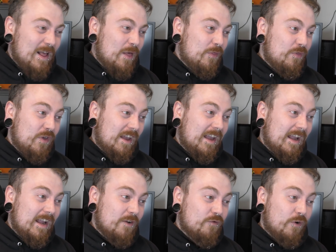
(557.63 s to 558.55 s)

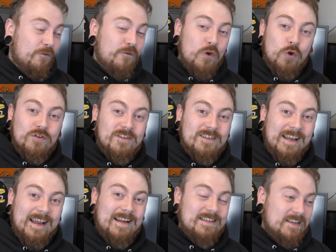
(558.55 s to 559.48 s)
They refuse to
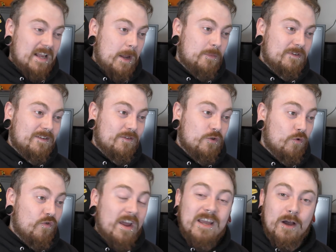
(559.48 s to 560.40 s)
accept the
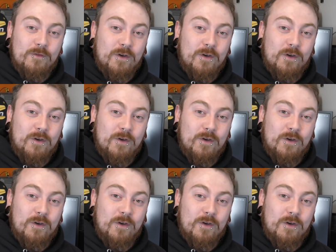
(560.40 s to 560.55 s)
right of